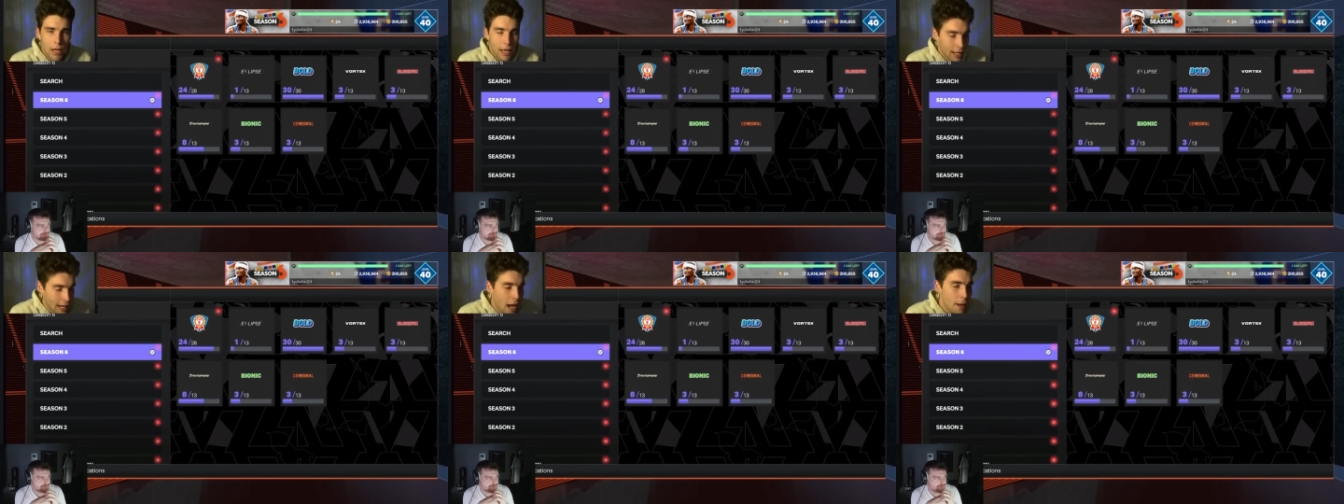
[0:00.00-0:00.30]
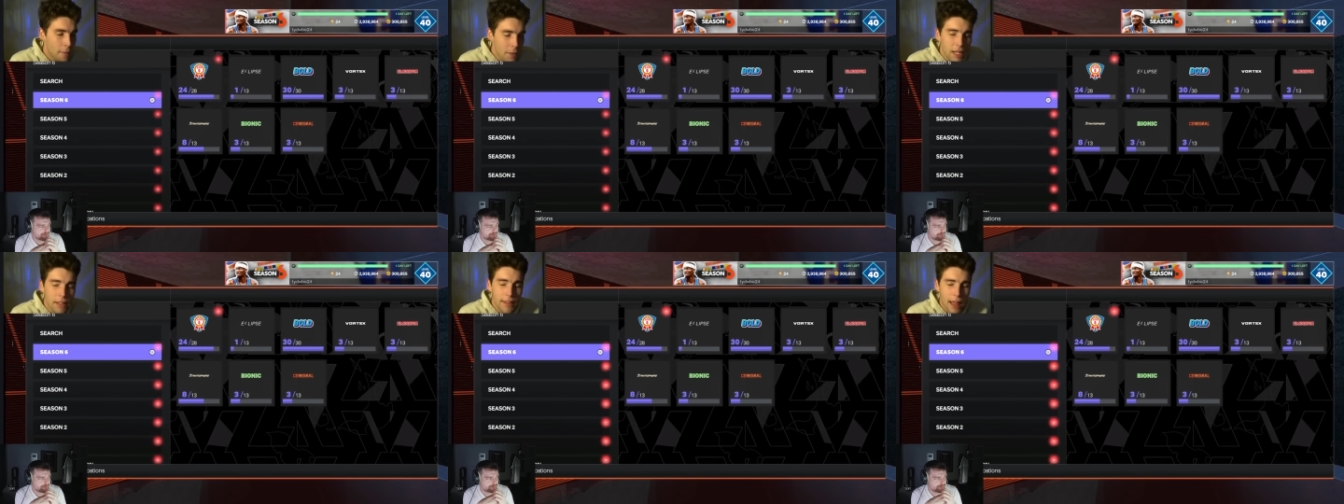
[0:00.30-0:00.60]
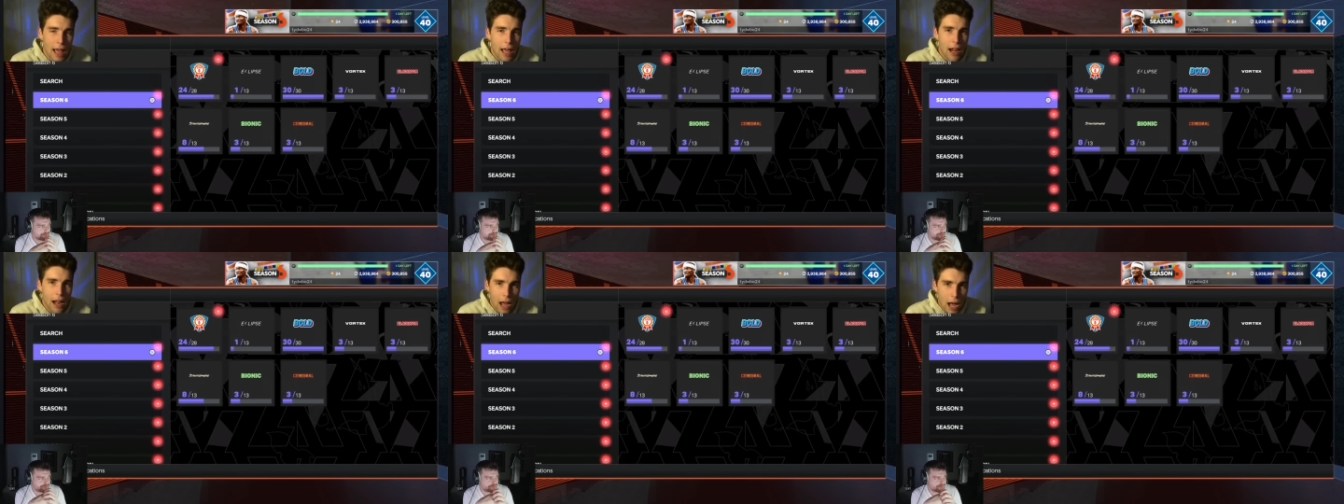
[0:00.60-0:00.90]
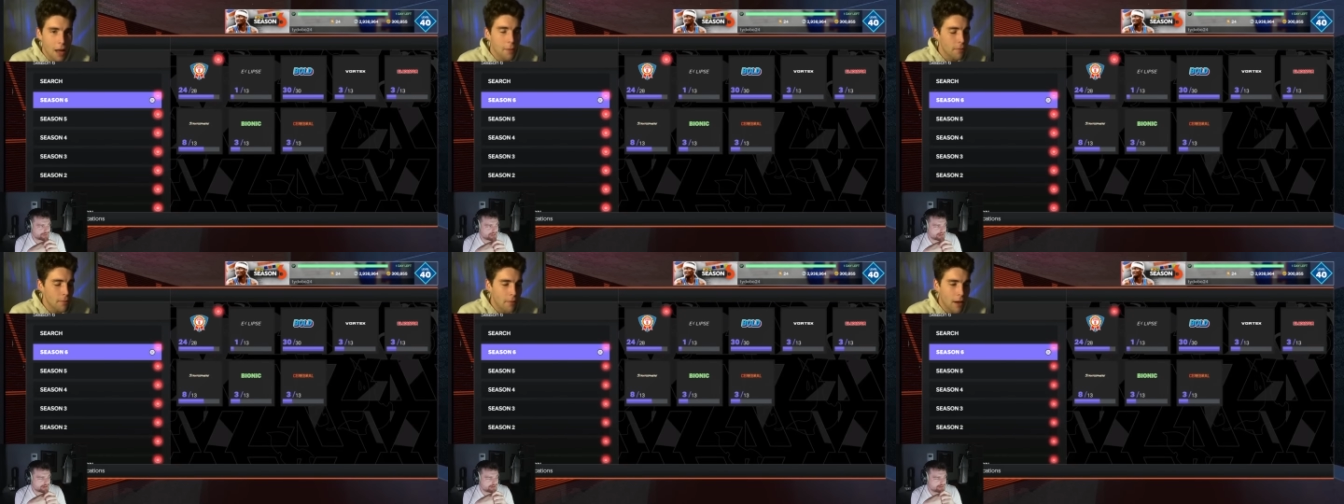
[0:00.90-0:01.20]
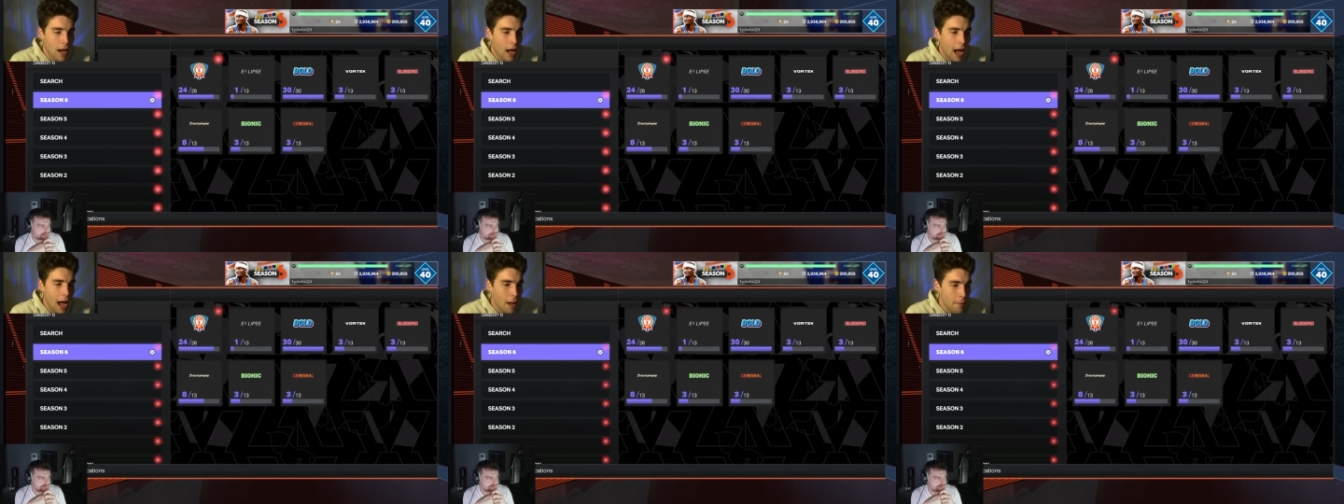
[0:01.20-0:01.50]
And I mean that. I'm
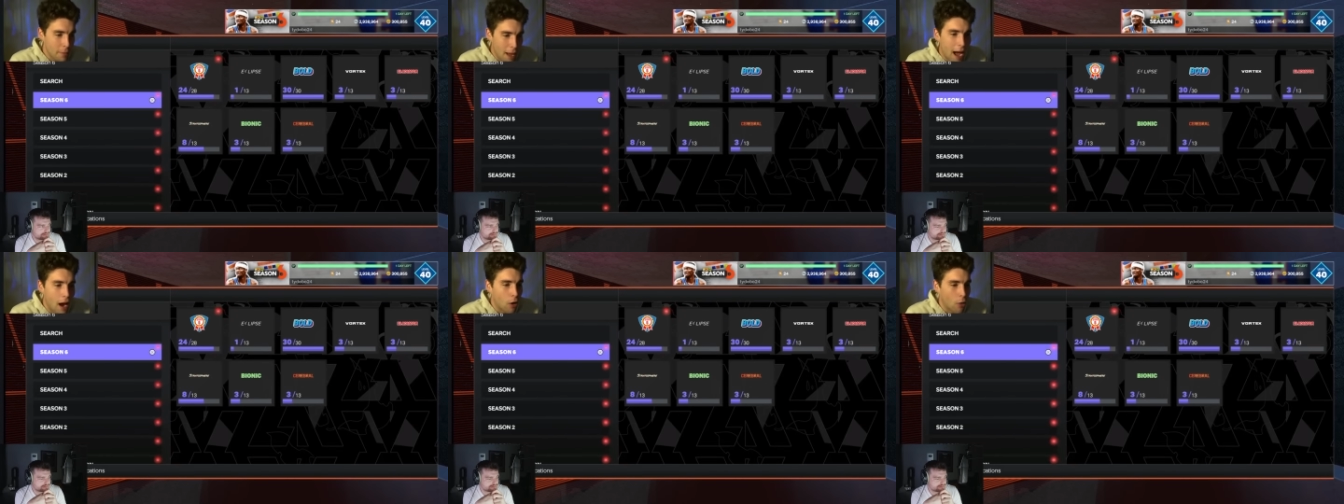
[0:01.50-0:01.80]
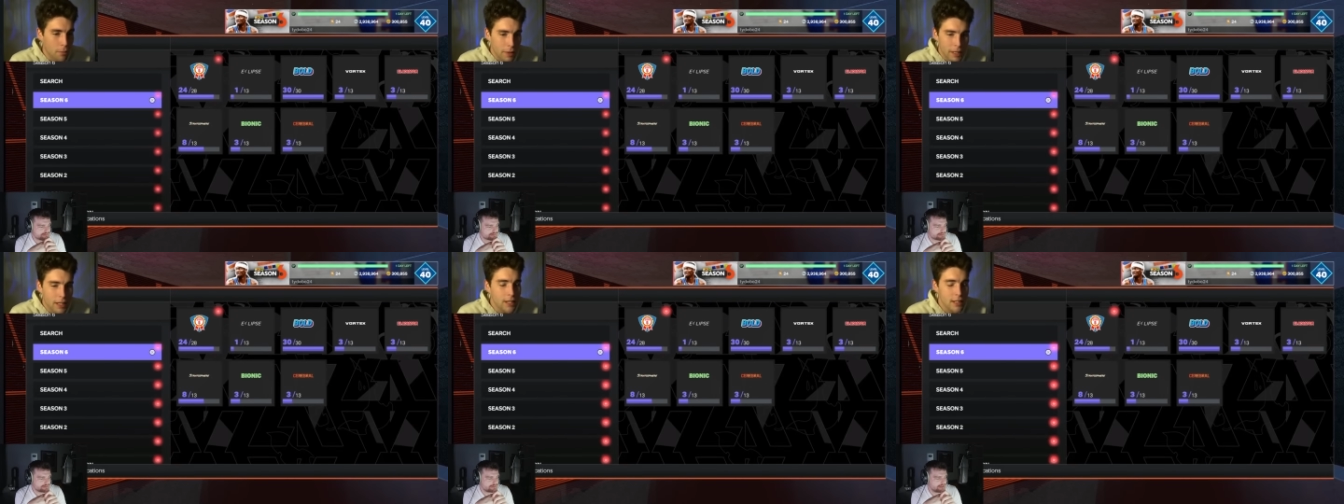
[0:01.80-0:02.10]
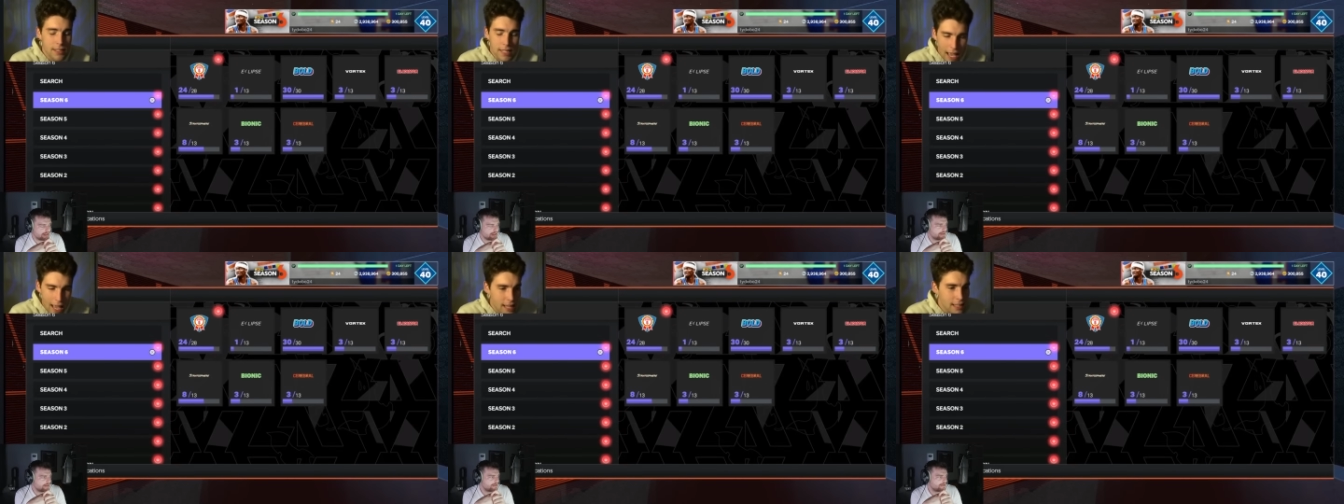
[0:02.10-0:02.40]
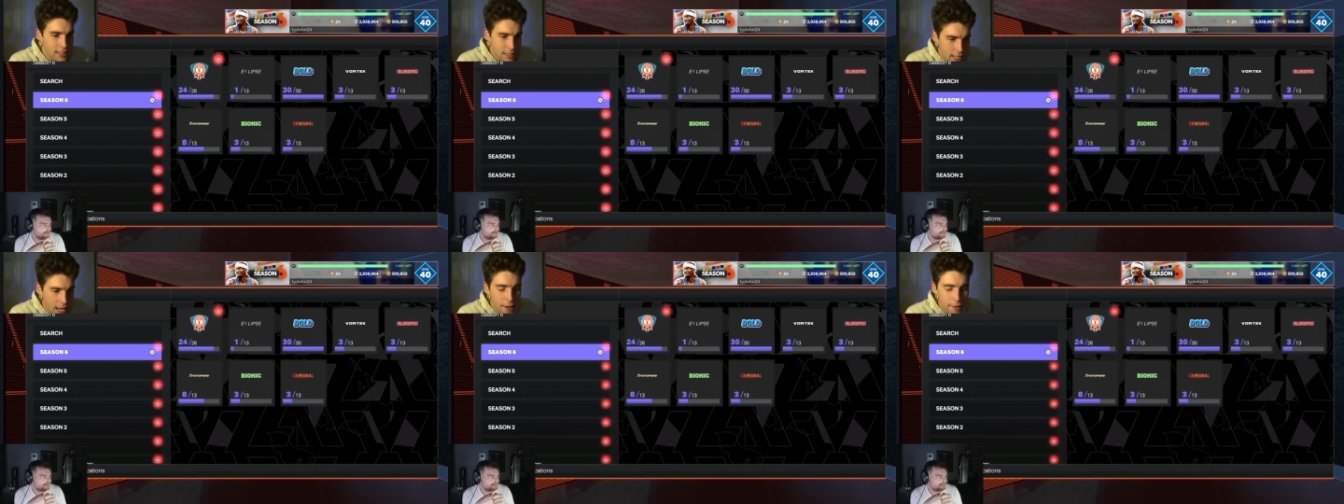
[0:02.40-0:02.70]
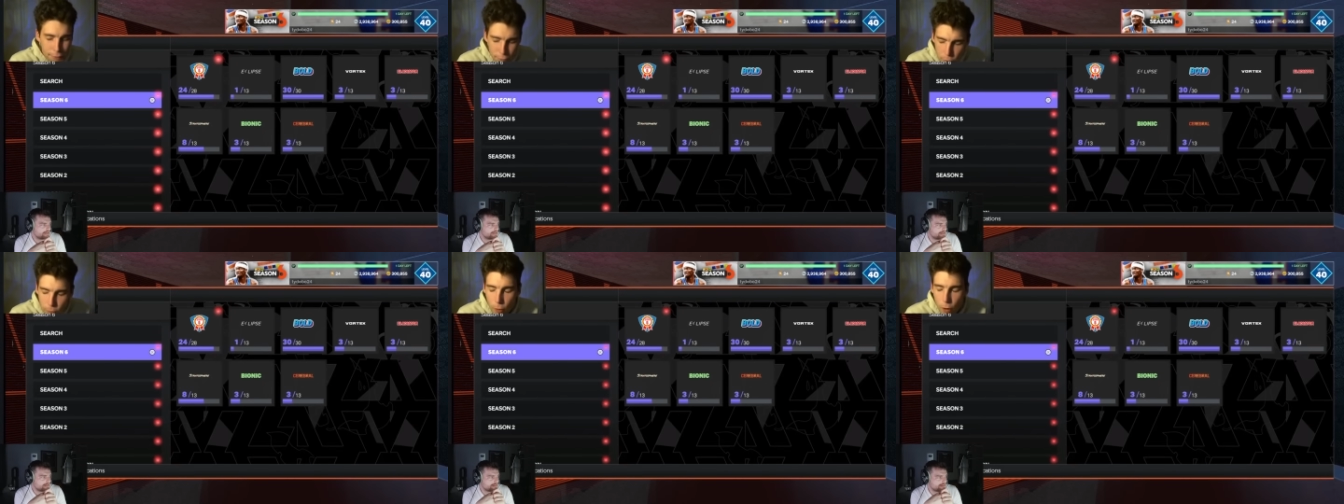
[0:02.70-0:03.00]
I'm out because
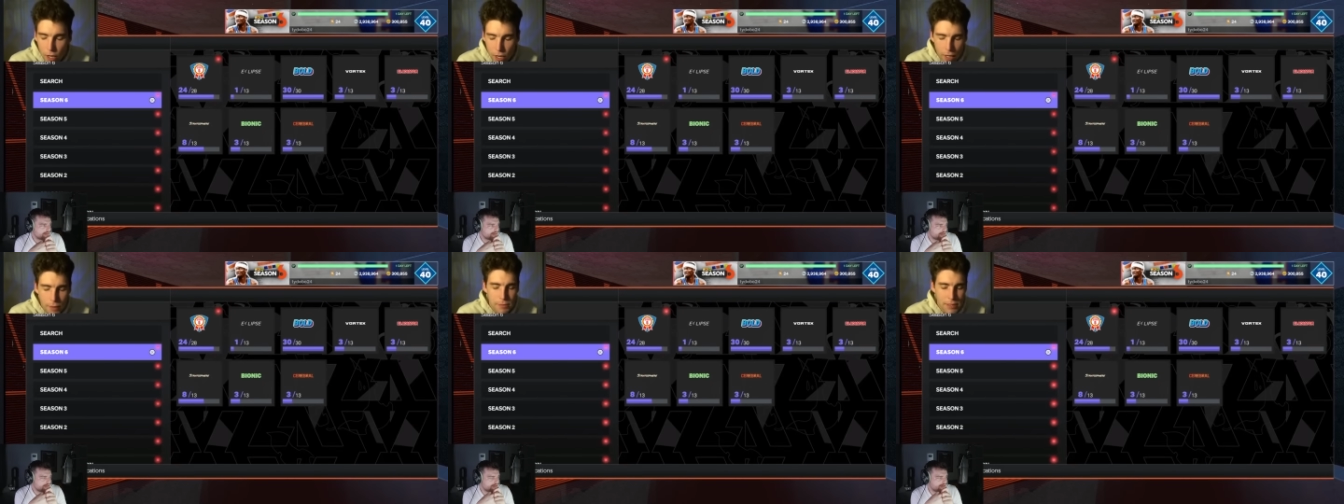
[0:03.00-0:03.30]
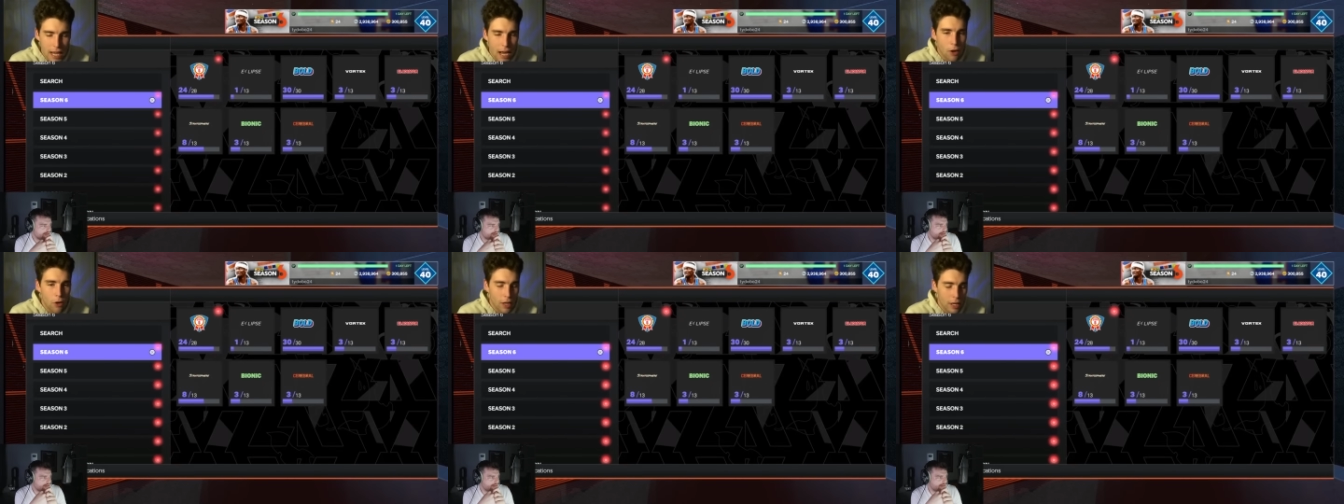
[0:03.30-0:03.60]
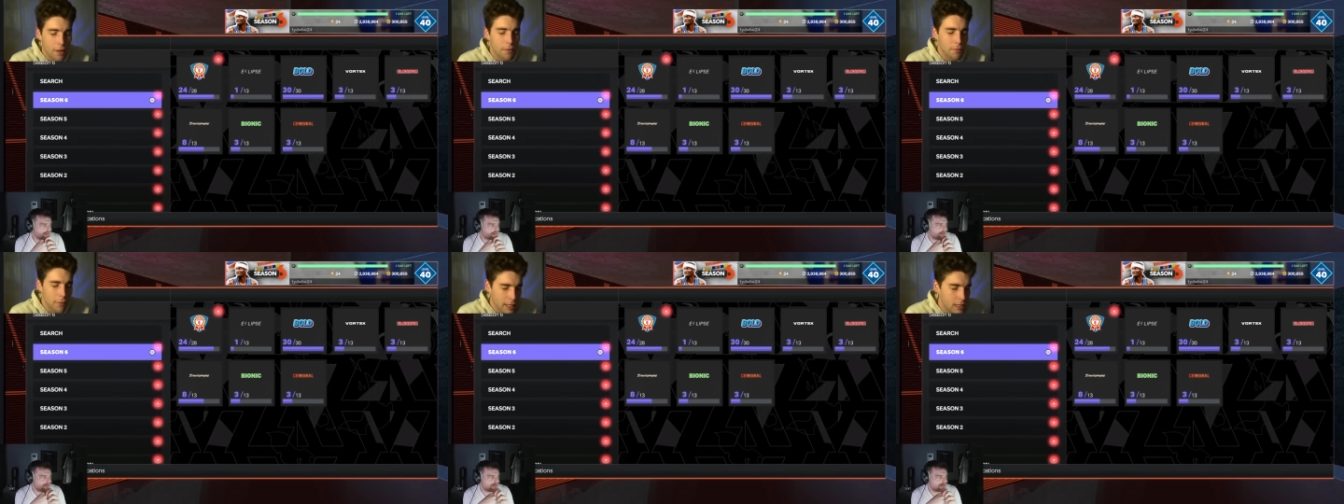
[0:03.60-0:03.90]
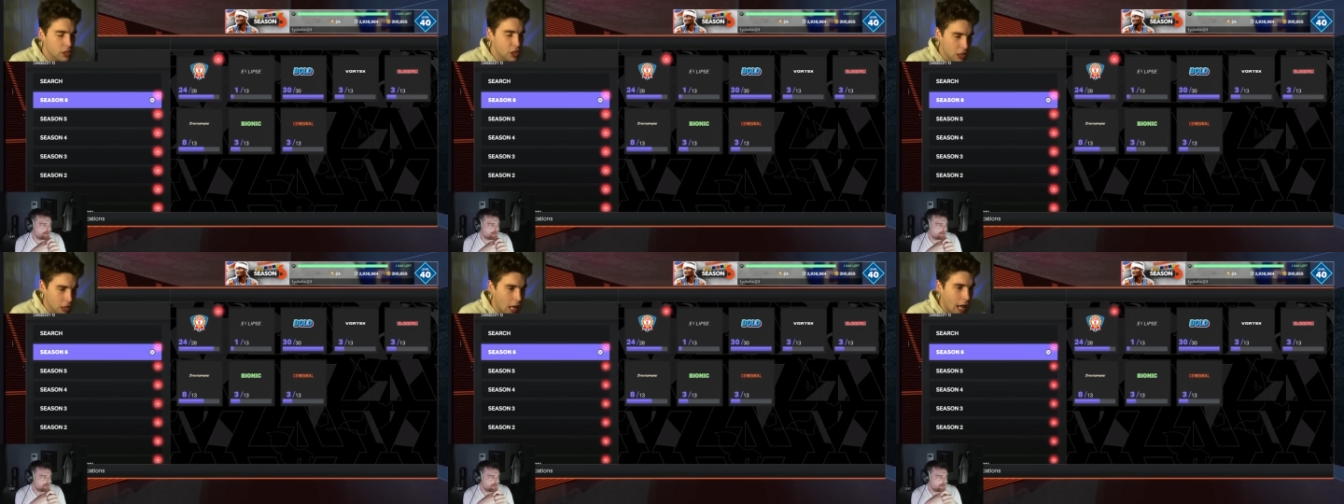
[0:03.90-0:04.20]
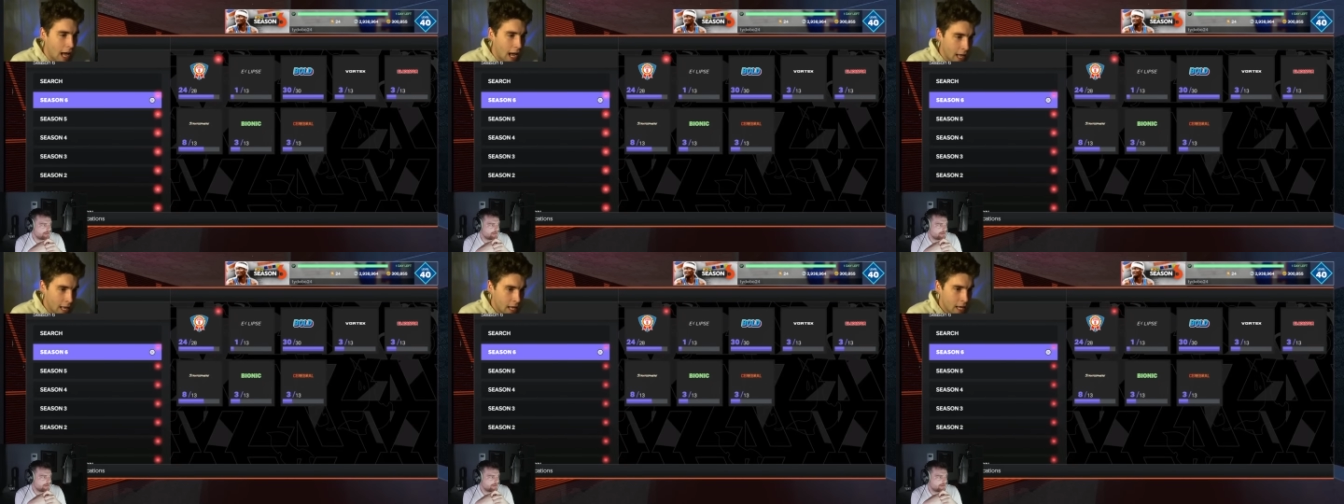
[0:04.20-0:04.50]
NCAA football comes out in
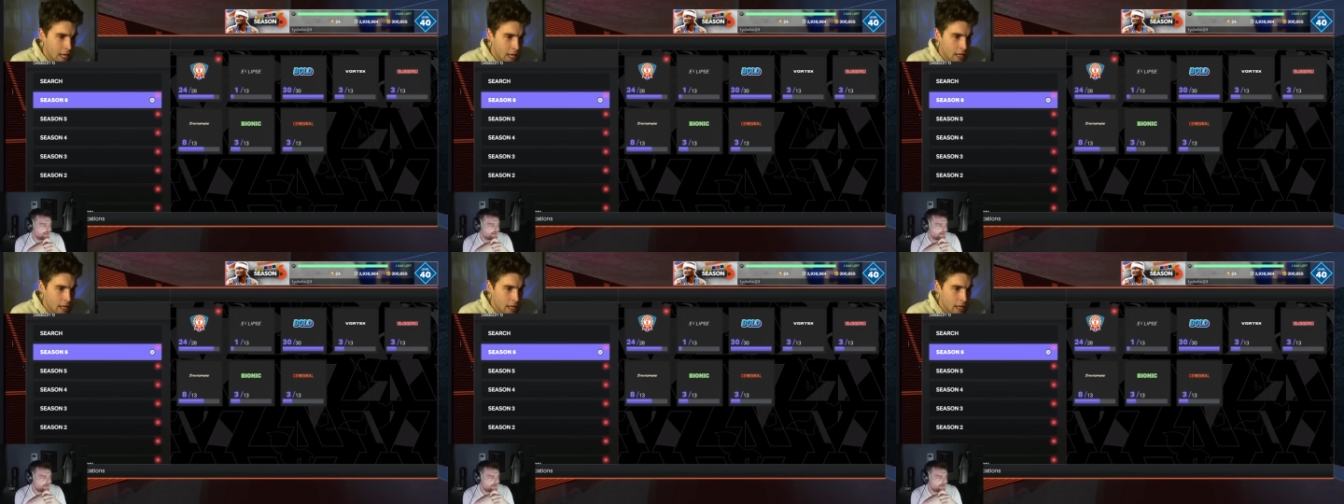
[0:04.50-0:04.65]
mid-July.